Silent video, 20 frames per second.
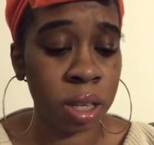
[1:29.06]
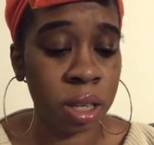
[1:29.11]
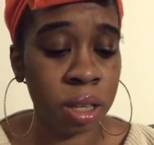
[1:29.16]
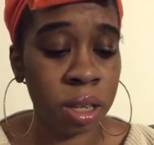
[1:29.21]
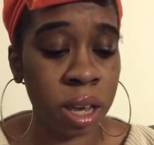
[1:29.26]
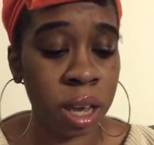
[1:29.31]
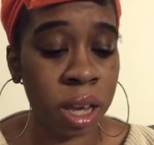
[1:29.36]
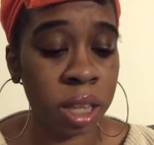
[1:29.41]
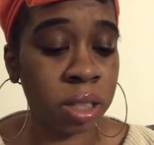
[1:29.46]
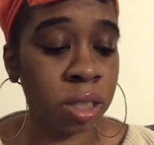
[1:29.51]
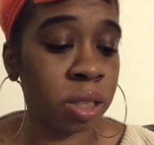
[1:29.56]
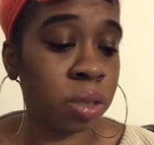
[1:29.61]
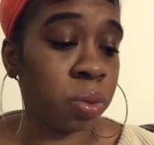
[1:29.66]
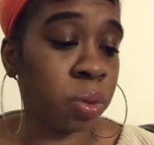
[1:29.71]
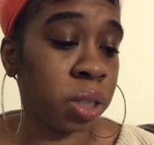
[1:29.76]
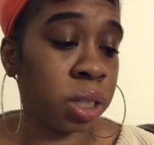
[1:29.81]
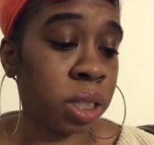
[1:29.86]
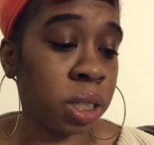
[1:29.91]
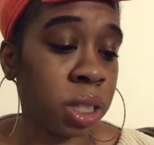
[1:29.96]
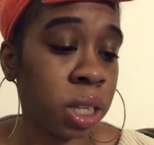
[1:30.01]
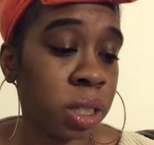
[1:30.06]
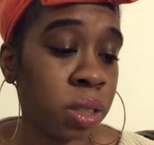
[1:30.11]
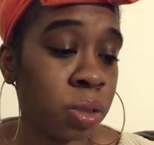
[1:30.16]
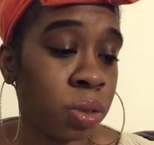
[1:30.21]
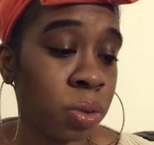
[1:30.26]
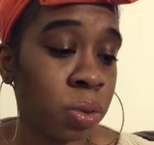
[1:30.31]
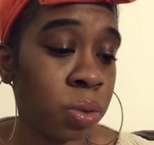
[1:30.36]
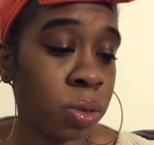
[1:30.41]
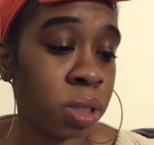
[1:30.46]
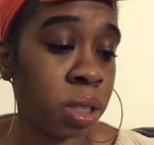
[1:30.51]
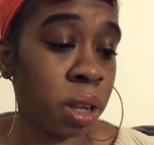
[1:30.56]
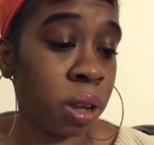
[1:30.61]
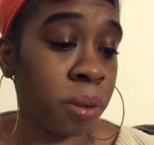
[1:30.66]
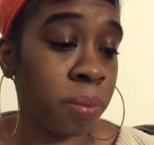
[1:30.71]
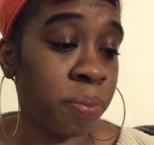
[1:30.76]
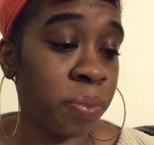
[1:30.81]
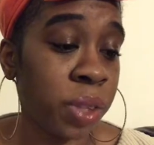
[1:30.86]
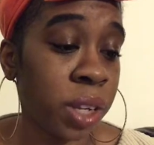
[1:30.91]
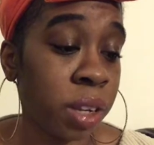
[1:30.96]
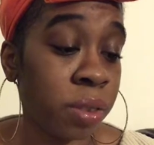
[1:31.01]
Now, I just want to get to
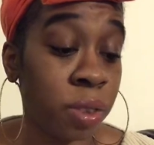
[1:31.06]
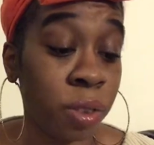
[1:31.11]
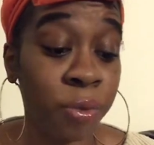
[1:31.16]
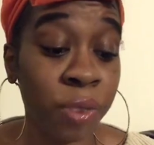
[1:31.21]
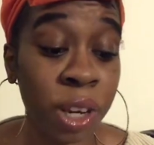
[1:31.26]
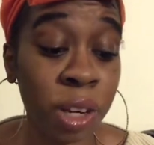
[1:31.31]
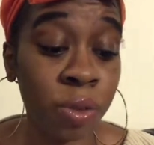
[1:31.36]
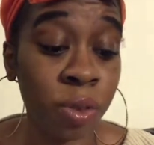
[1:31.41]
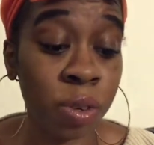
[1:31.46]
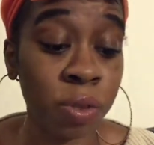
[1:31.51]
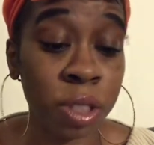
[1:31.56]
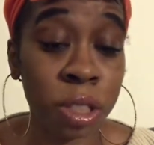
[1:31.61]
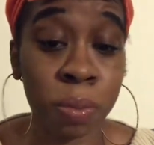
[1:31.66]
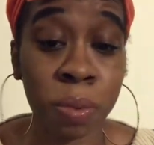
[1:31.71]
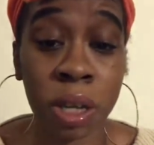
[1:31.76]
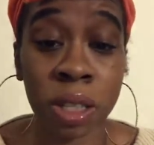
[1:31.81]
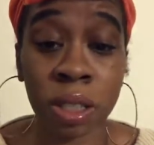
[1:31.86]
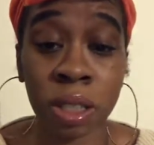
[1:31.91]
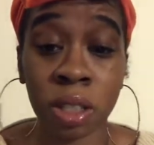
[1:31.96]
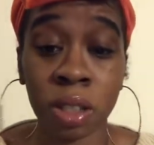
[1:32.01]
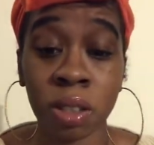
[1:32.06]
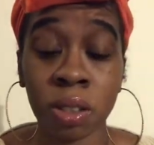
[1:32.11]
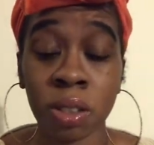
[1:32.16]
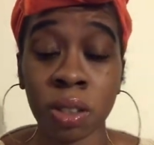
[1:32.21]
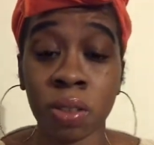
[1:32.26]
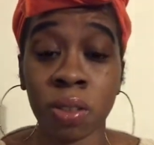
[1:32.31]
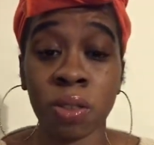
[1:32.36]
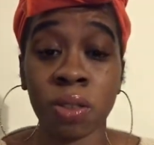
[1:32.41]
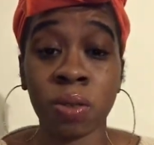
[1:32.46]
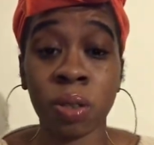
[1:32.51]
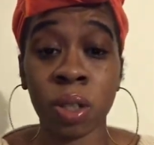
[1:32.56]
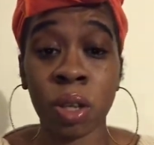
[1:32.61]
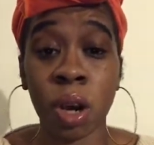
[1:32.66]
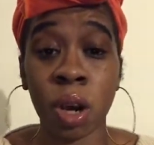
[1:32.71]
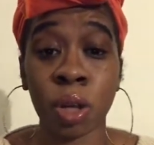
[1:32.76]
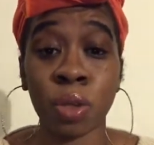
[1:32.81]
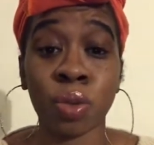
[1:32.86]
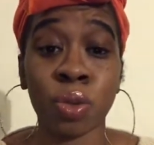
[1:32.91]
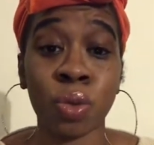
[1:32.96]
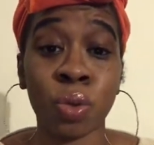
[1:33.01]
some of the federal response in
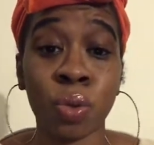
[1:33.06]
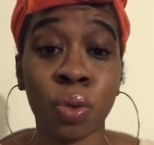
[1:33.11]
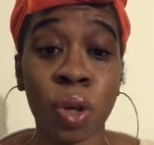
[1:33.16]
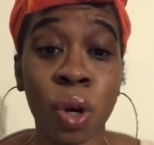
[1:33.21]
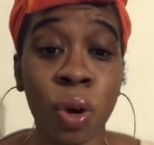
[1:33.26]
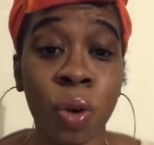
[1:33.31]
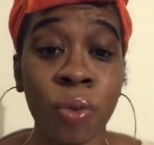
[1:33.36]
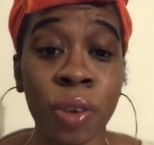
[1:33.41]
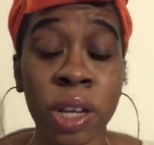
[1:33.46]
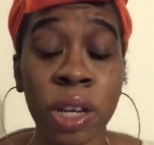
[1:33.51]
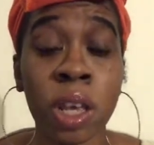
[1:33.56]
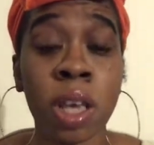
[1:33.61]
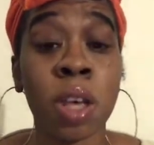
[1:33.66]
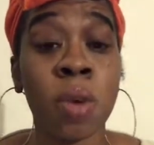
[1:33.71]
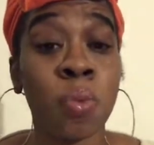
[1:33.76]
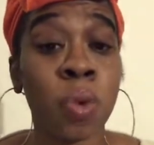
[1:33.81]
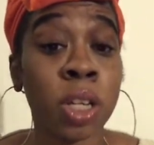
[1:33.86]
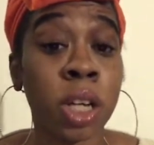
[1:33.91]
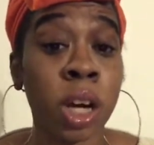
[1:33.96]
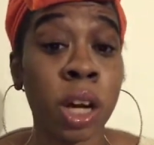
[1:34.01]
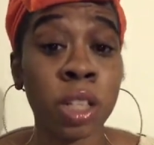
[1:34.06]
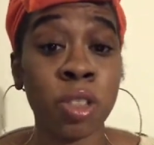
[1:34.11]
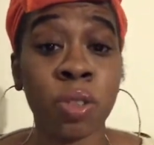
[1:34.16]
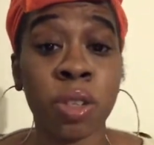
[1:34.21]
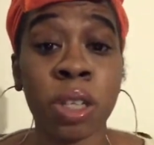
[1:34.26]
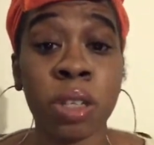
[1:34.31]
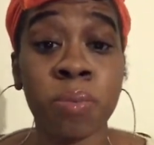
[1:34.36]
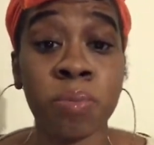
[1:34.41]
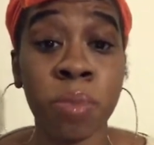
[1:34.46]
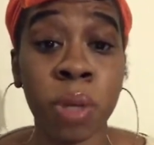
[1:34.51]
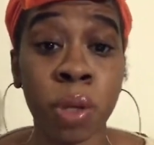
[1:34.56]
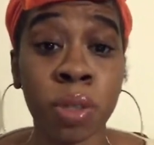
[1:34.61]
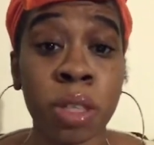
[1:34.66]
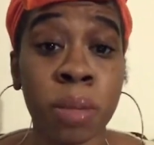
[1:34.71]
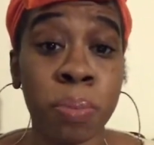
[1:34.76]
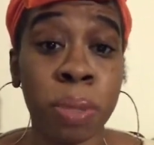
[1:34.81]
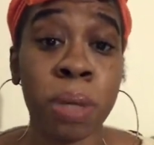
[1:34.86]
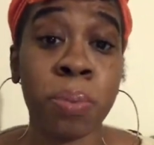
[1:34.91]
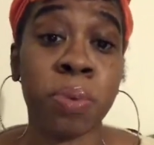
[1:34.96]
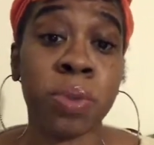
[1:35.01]
regards to COVID. 100 million
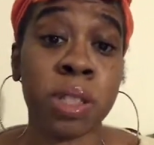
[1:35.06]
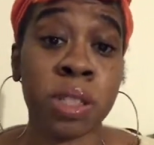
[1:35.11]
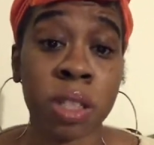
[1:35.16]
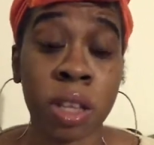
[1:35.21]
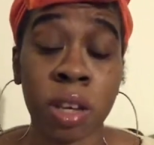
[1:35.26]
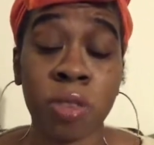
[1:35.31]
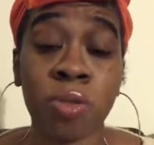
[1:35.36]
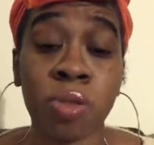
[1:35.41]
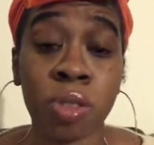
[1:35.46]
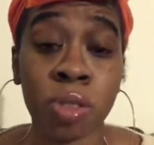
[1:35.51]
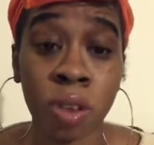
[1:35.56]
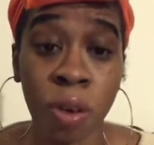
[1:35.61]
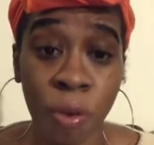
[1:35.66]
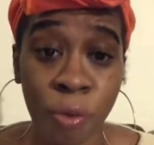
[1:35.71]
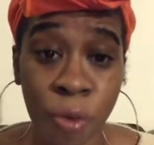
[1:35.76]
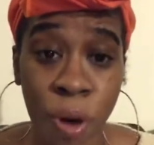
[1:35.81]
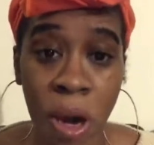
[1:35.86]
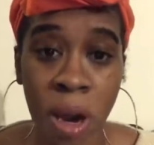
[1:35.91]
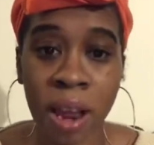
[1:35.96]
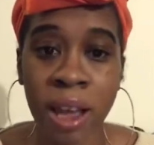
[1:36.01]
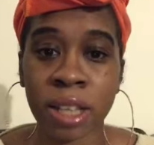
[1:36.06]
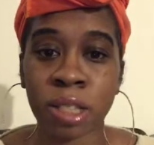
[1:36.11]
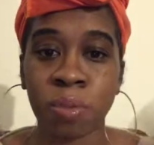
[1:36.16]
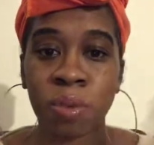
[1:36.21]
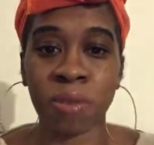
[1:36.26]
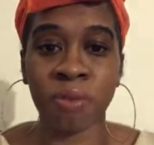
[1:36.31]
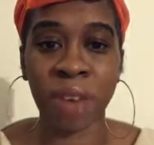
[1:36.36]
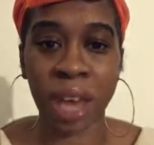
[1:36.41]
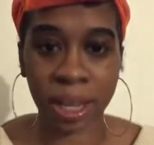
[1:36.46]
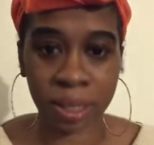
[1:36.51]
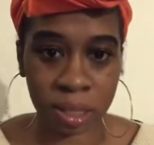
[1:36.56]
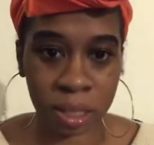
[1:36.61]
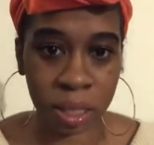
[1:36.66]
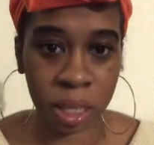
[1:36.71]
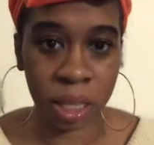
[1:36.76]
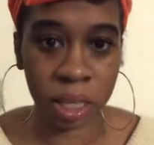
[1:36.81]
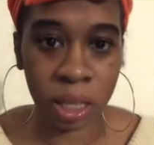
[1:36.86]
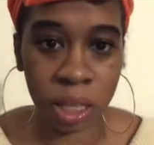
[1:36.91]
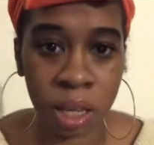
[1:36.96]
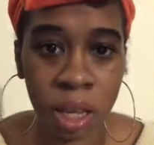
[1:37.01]
people in this country so far has been
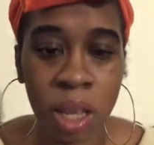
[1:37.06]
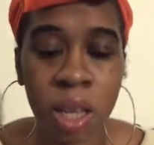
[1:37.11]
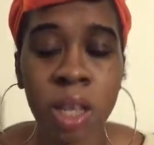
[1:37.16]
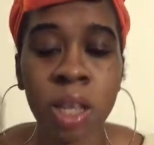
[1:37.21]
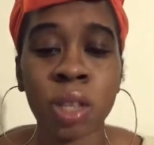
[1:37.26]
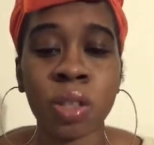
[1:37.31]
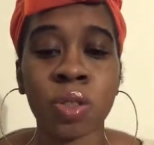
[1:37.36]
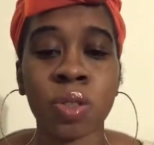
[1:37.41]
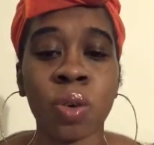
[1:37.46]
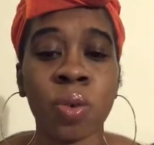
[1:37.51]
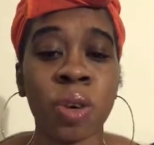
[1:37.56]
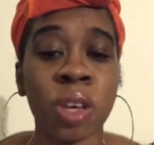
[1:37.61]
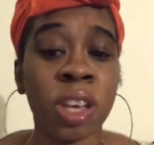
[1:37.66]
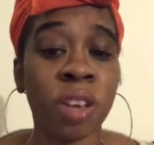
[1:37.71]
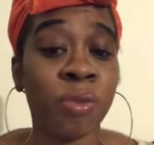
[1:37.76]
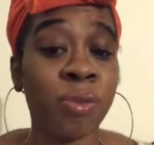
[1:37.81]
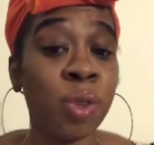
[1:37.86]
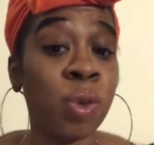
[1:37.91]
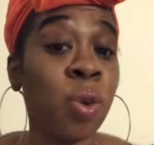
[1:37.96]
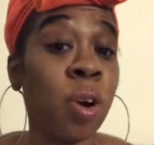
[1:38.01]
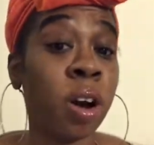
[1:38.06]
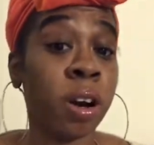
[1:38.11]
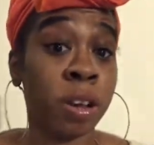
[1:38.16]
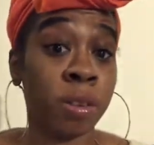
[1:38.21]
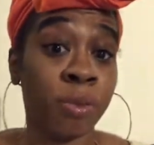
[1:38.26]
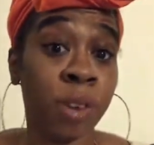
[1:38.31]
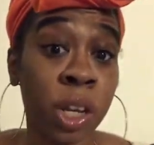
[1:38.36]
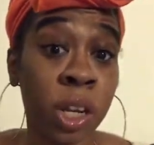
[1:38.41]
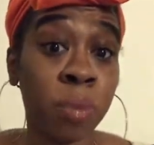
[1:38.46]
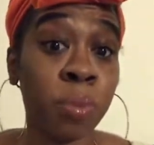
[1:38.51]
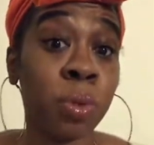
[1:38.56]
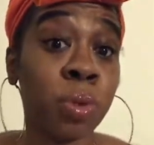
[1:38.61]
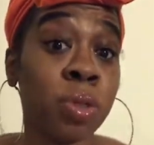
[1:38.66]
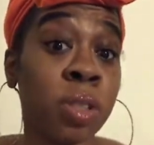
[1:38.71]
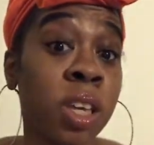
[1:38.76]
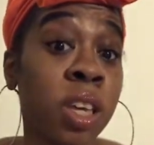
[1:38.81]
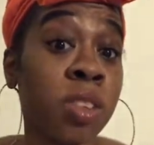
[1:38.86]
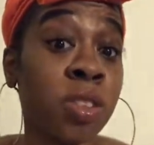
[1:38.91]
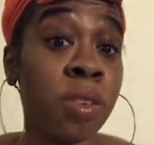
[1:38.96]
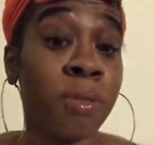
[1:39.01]
vaccinated. So if you are available to
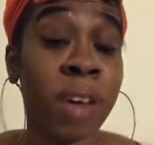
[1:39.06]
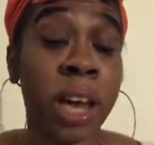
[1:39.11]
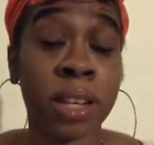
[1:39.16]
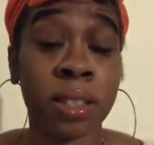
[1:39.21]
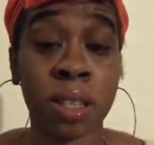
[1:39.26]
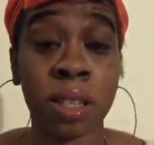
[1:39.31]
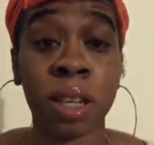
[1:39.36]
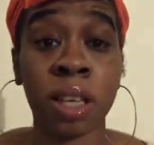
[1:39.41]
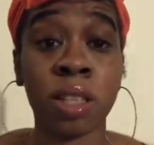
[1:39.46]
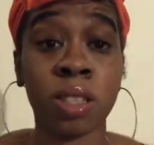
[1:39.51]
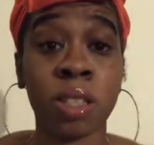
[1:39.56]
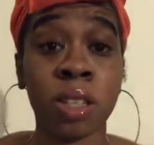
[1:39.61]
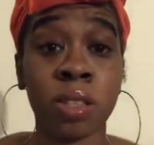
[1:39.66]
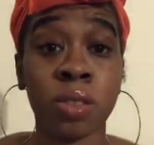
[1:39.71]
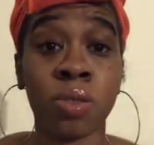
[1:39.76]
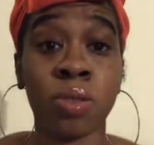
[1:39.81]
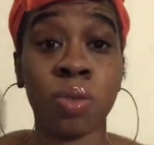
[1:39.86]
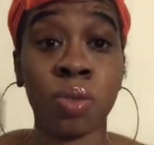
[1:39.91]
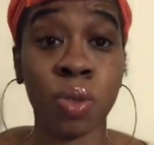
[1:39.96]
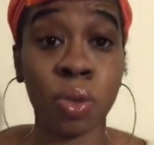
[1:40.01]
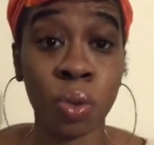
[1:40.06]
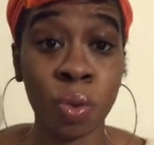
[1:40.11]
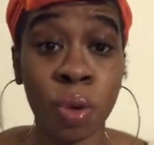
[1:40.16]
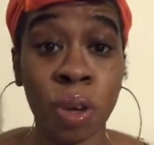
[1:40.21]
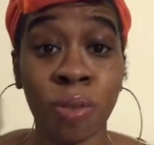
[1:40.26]
get your vaccinations, do.